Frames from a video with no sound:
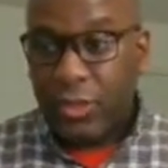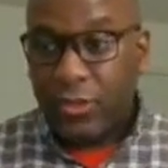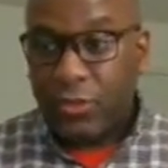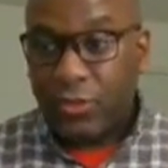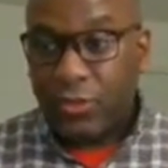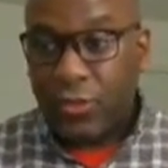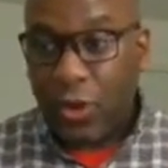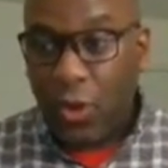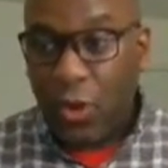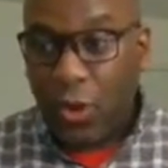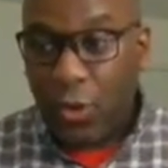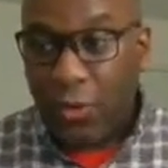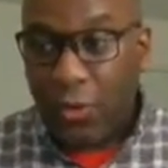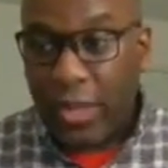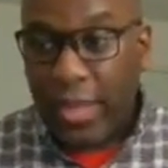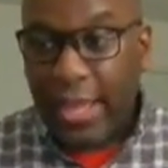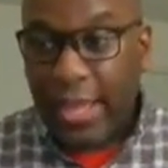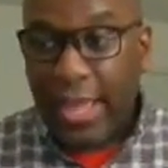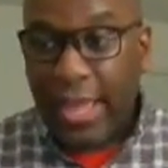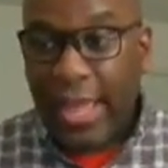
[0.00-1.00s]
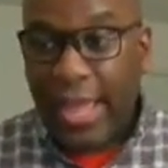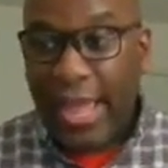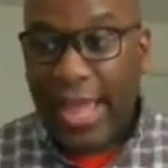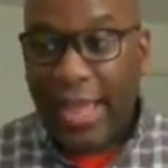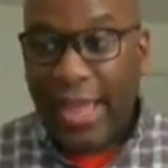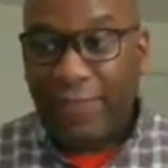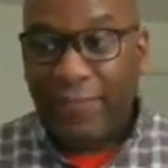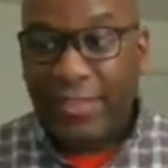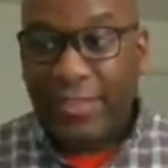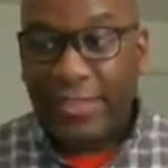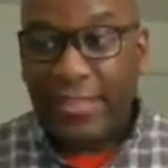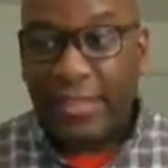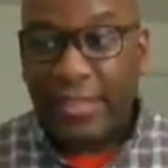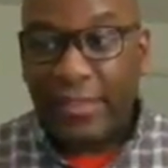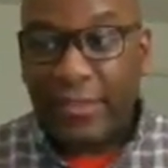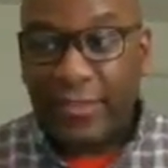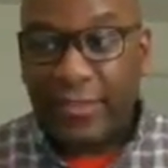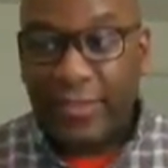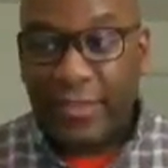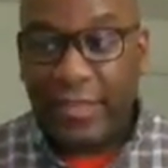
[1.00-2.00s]
So,
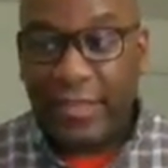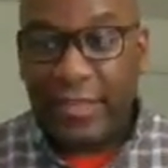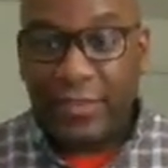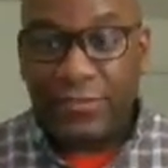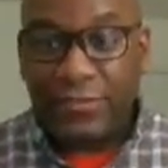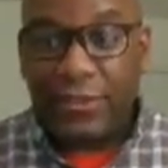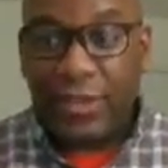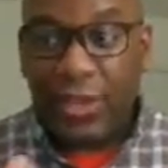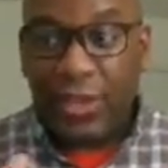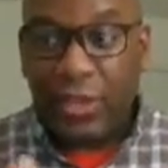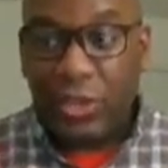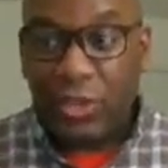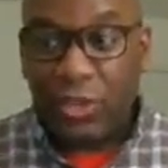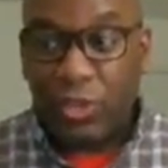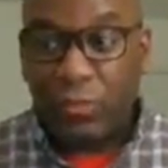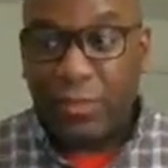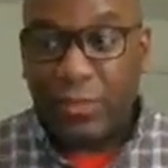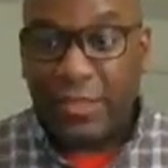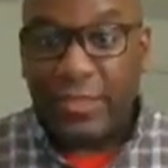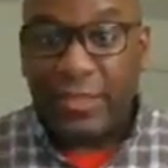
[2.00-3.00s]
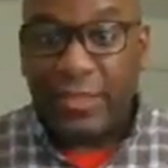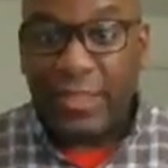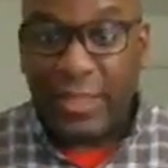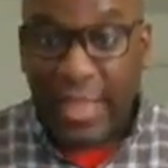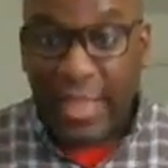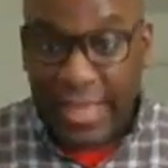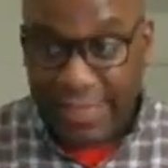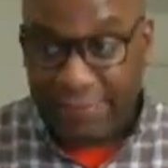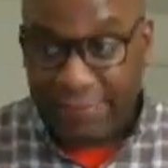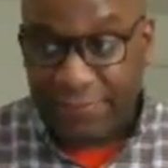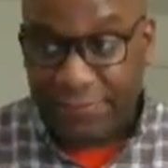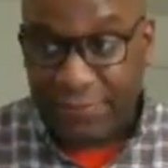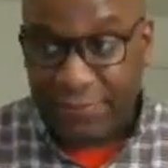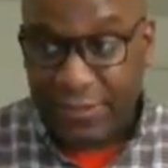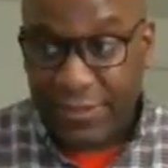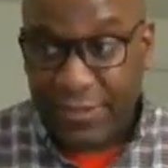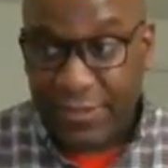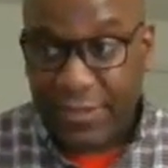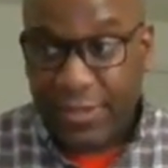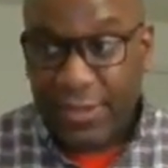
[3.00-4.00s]
having lived a human
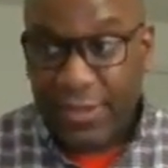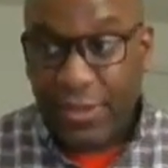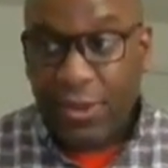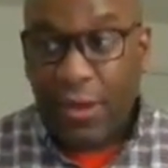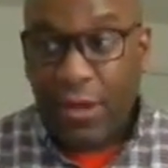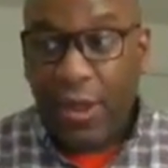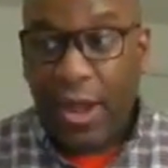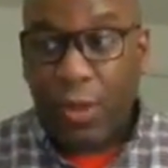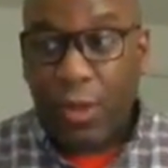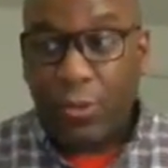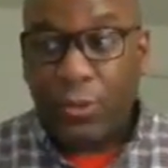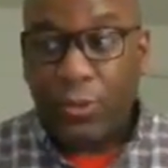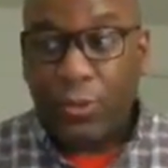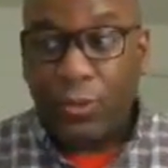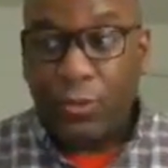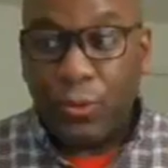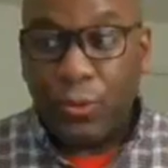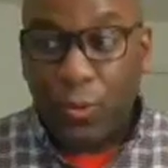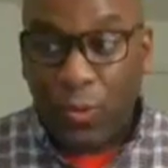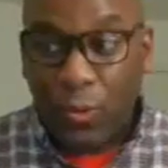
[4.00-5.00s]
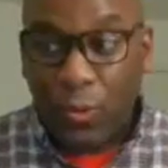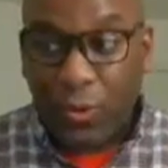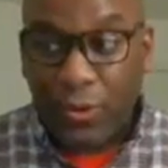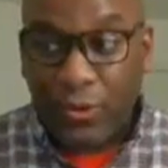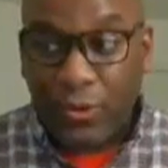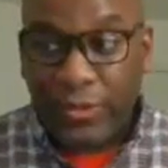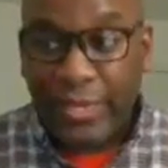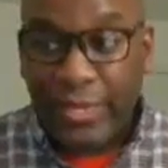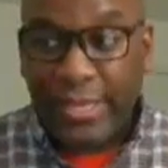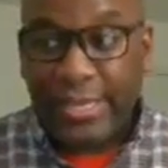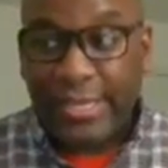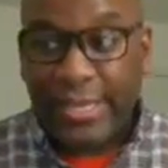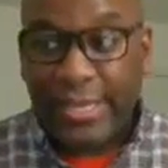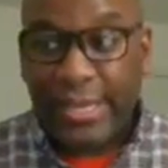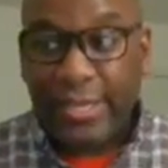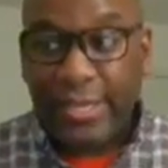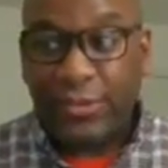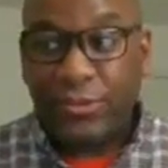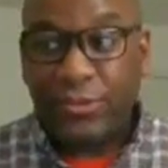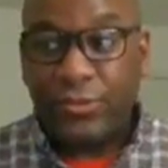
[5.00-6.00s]
life, our Lord
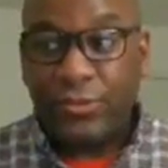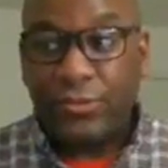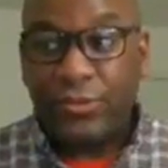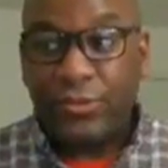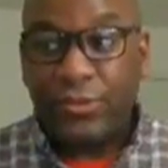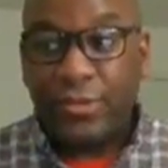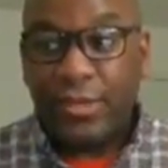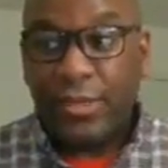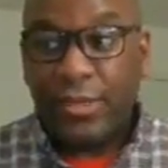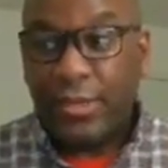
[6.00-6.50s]
can,